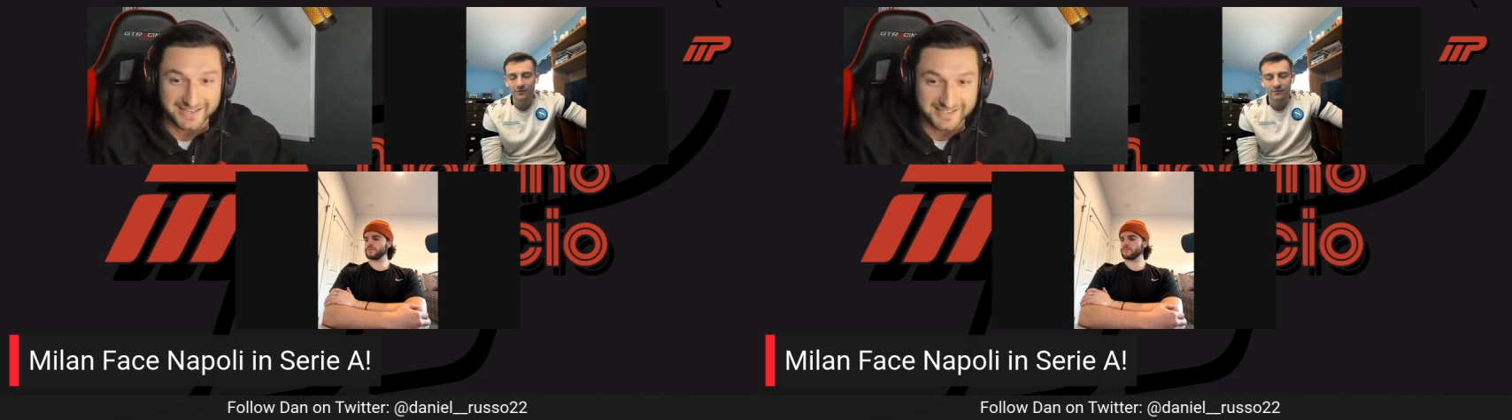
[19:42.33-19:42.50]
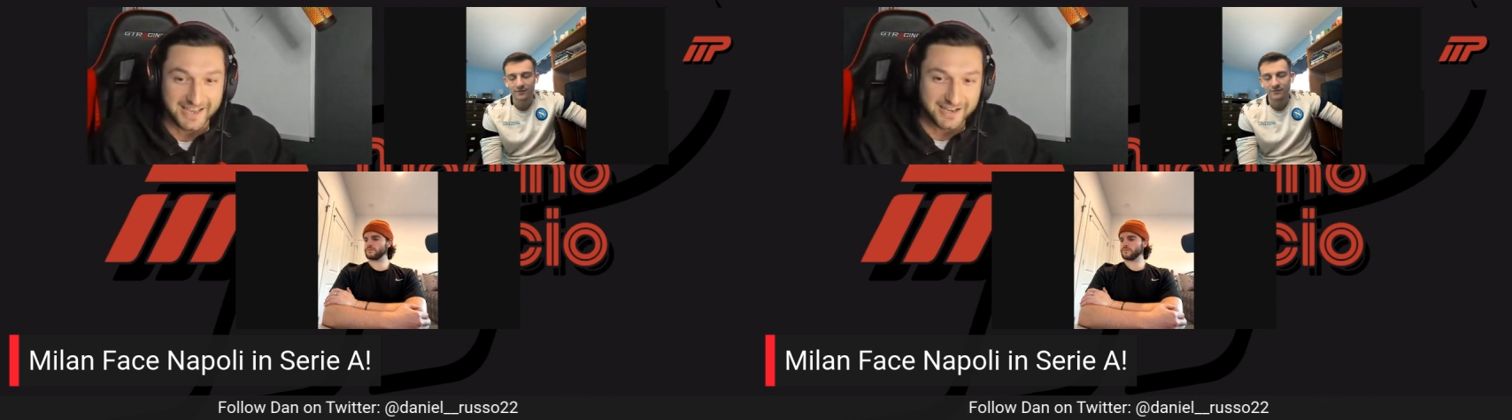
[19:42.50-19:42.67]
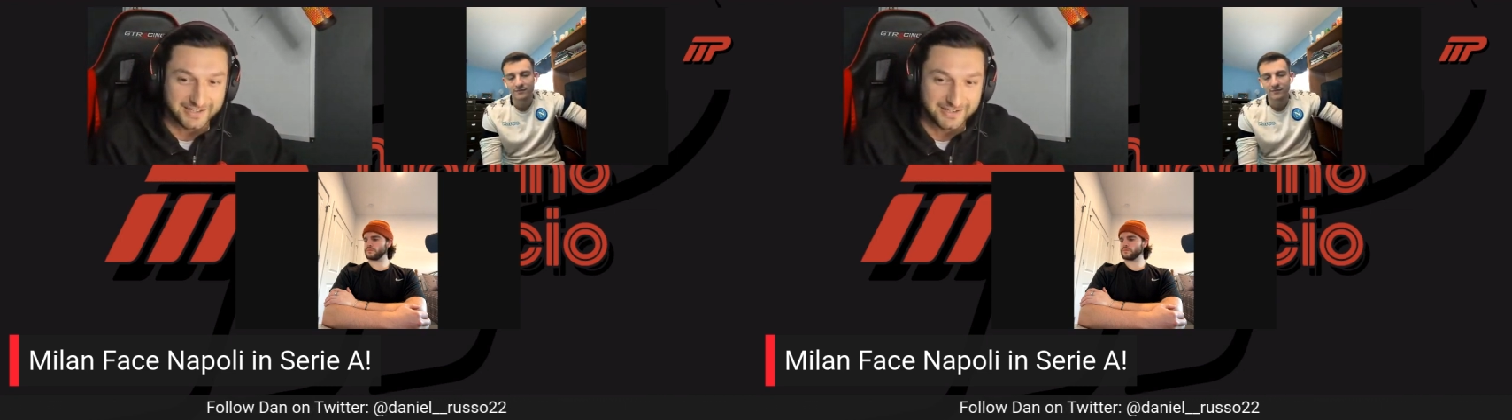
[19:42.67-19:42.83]

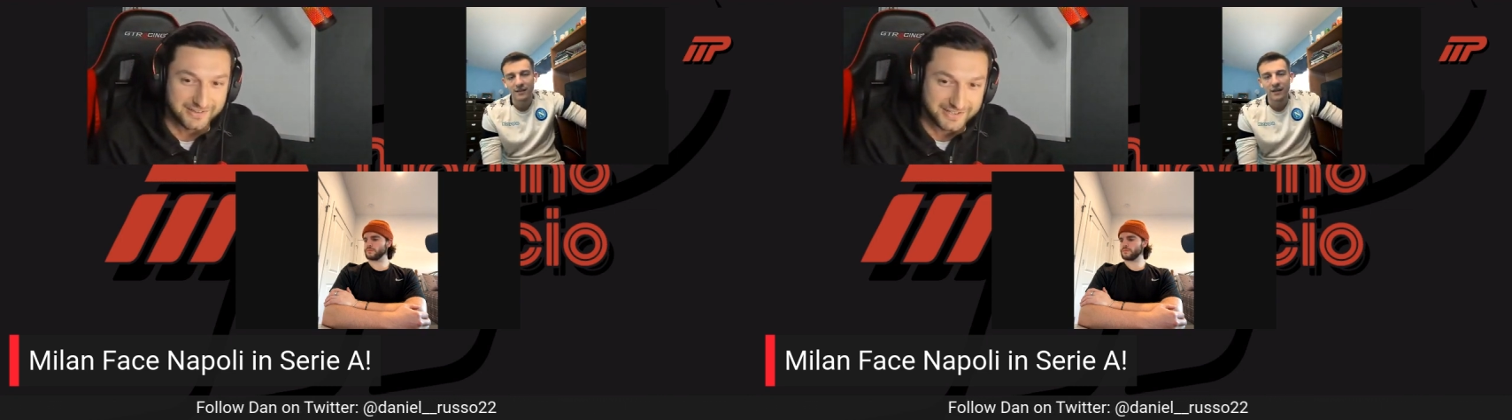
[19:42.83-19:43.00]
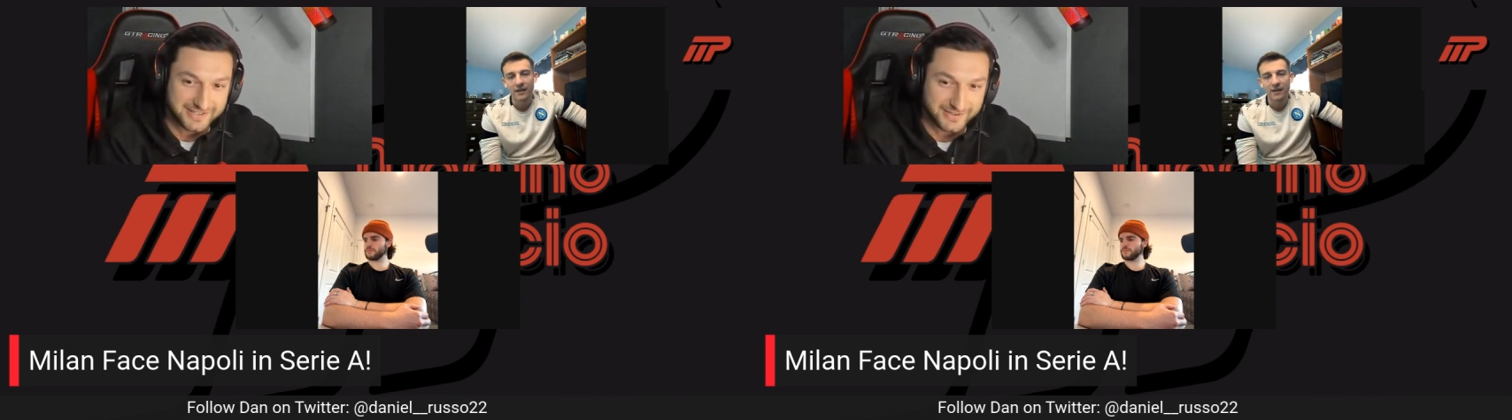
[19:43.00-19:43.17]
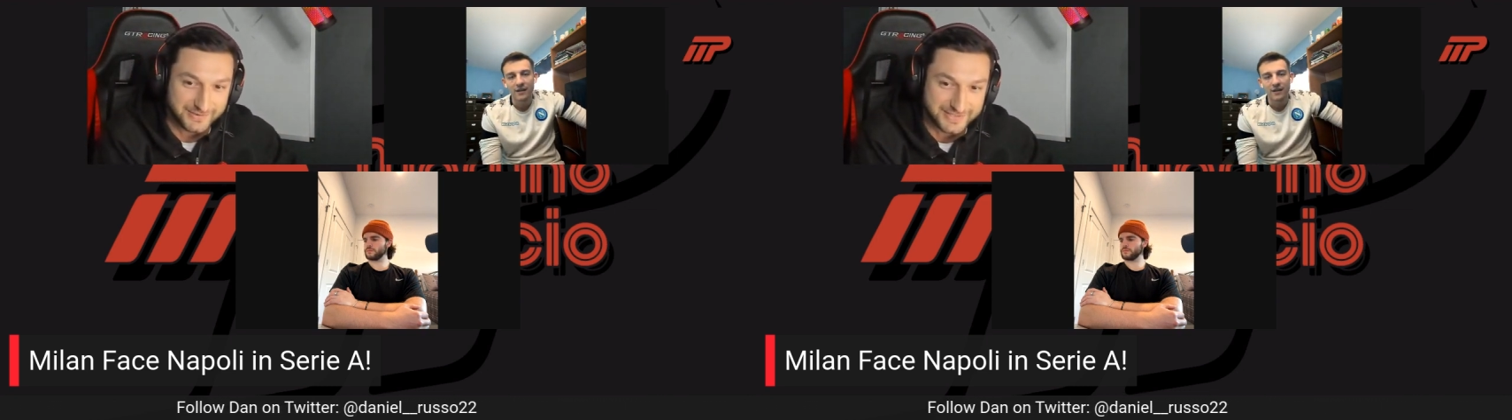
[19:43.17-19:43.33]
Yeah, I know. I
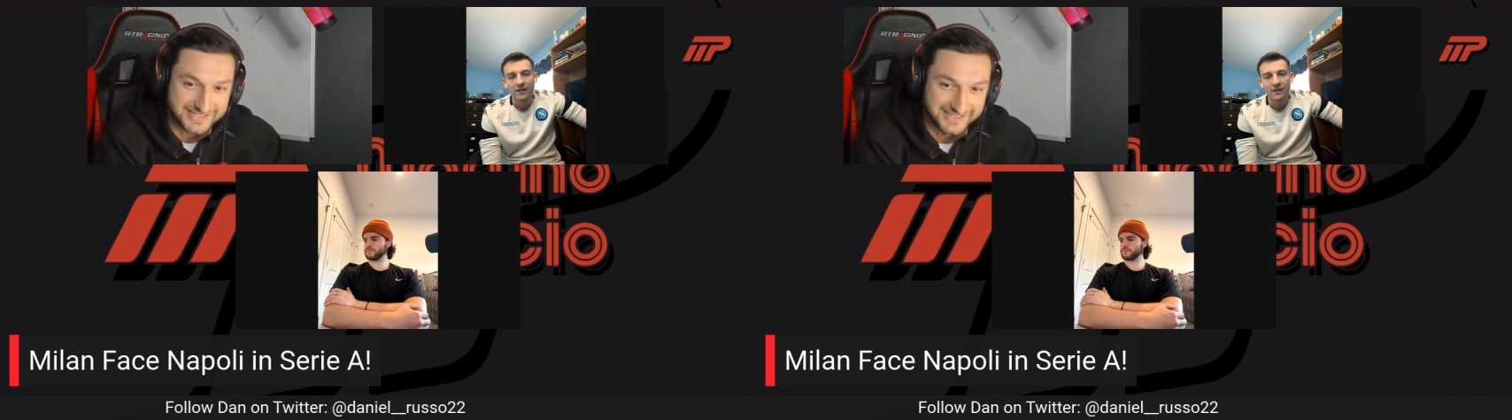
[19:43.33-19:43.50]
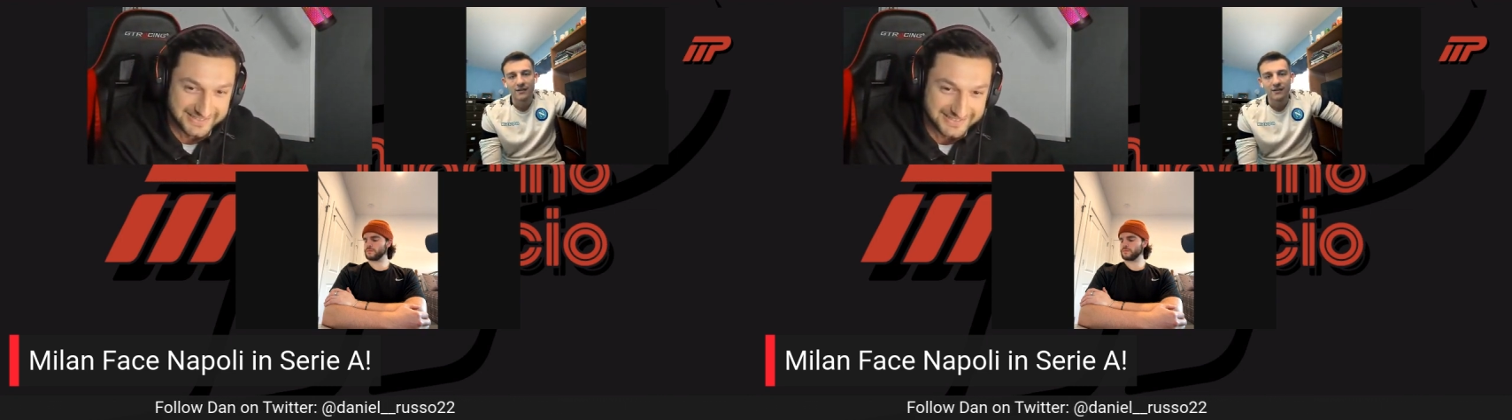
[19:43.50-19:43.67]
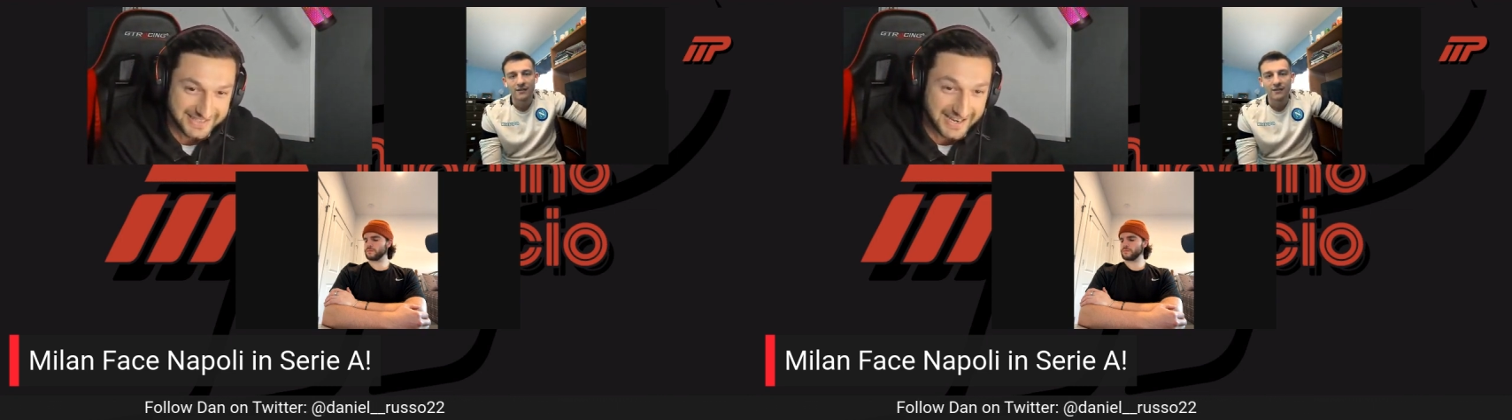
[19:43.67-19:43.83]
call myself
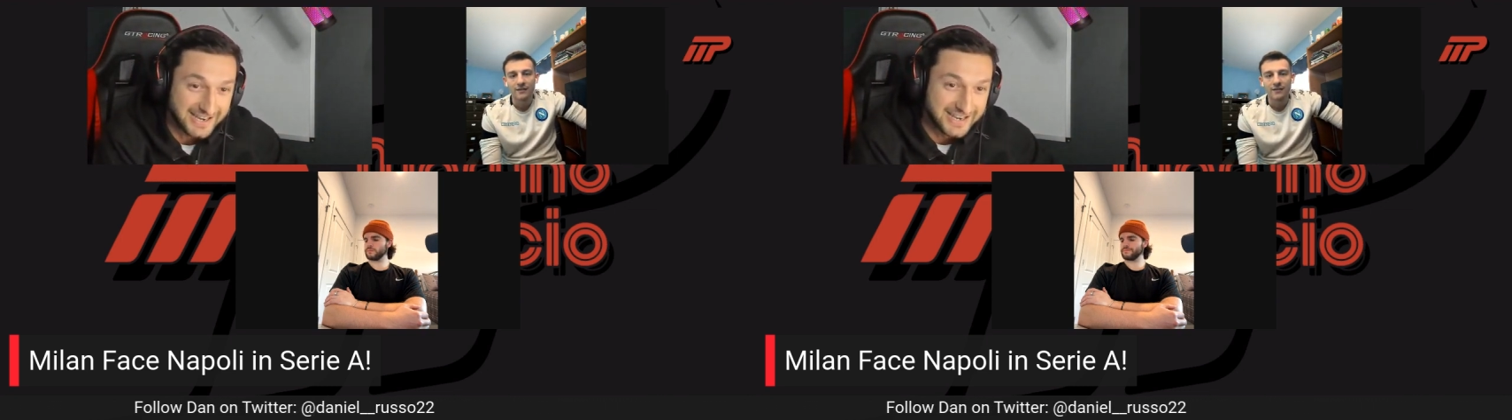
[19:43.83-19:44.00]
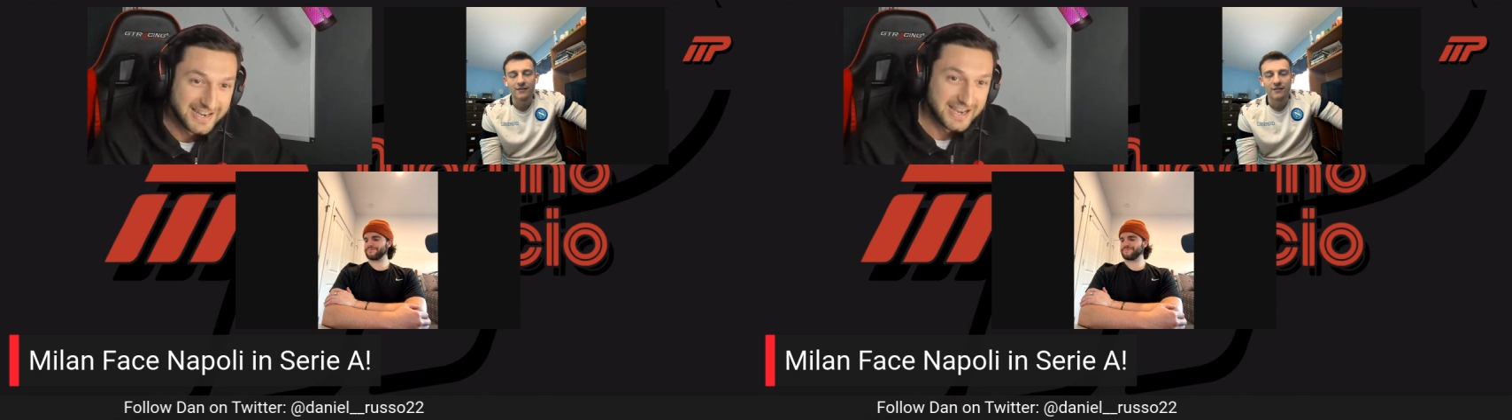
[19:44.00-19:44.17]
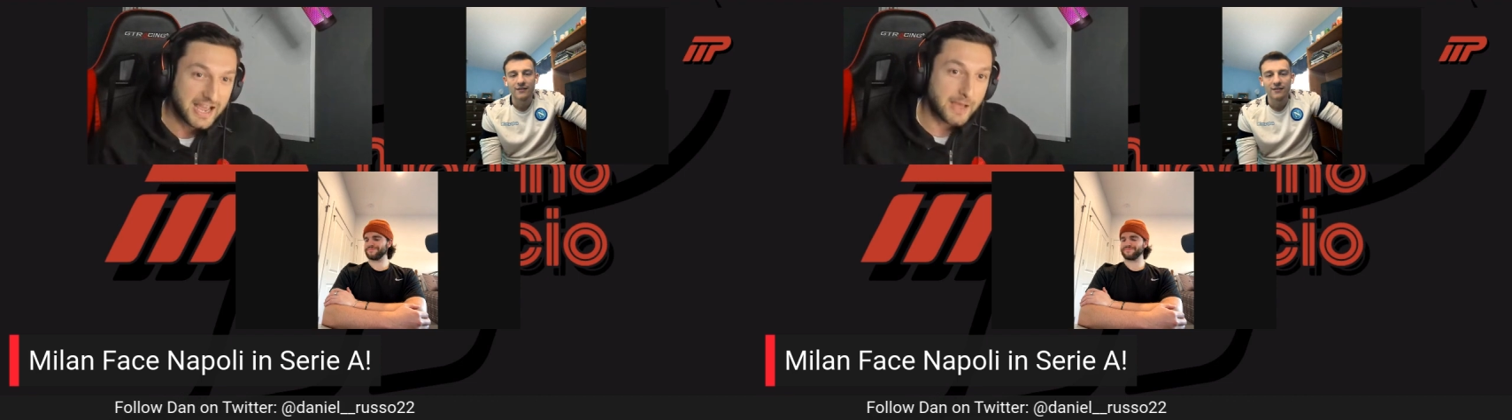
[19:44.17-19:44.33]
like that.
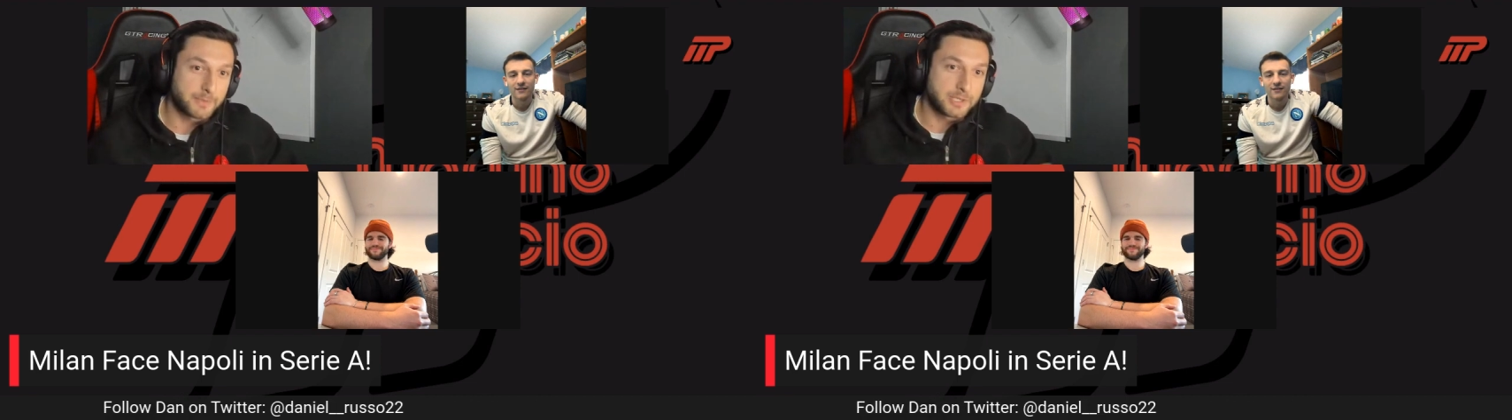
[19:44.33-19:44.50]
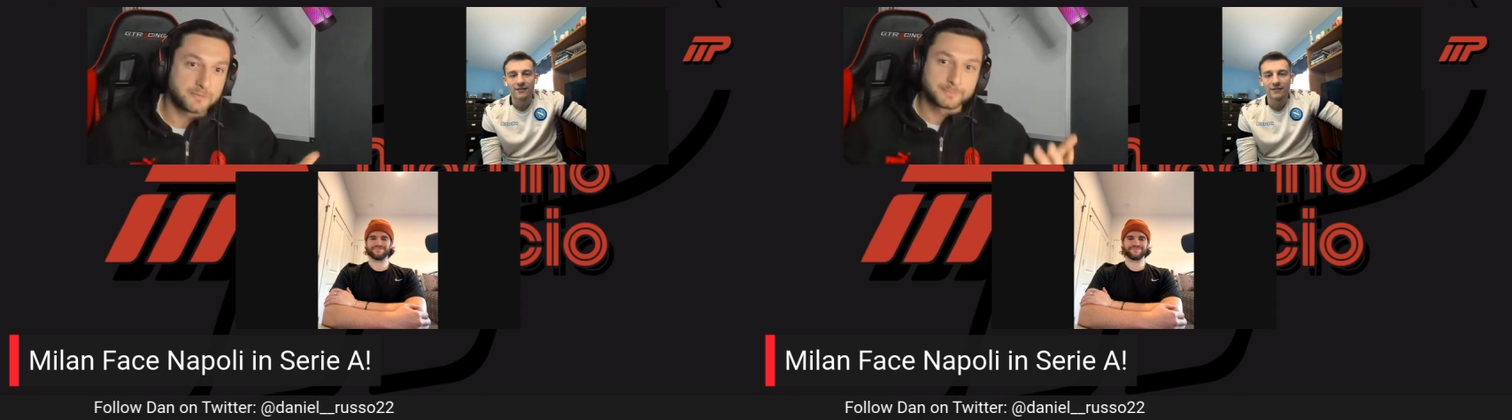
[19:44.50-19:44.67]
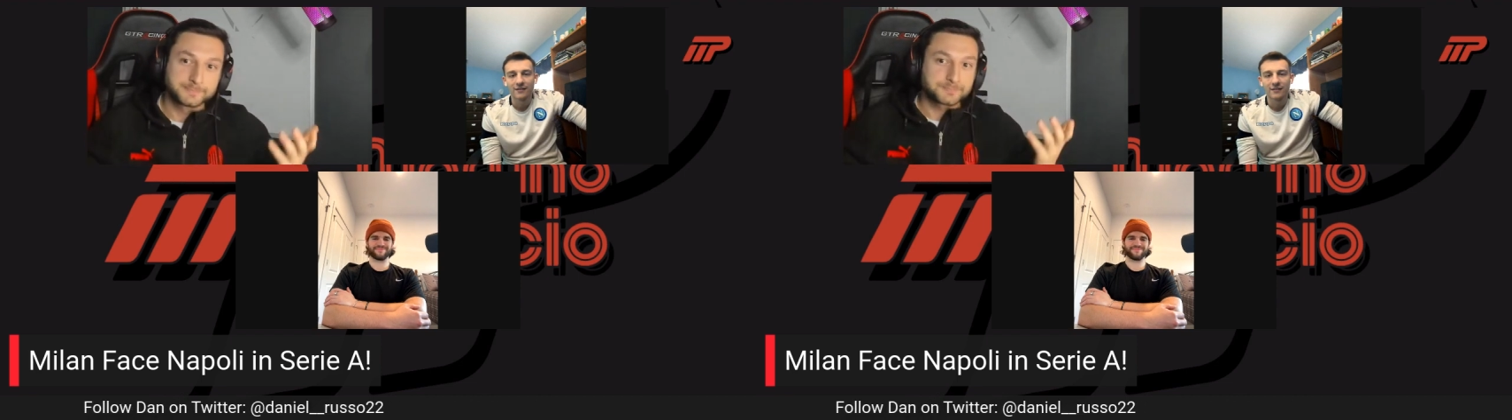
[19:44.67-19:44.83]
I mean,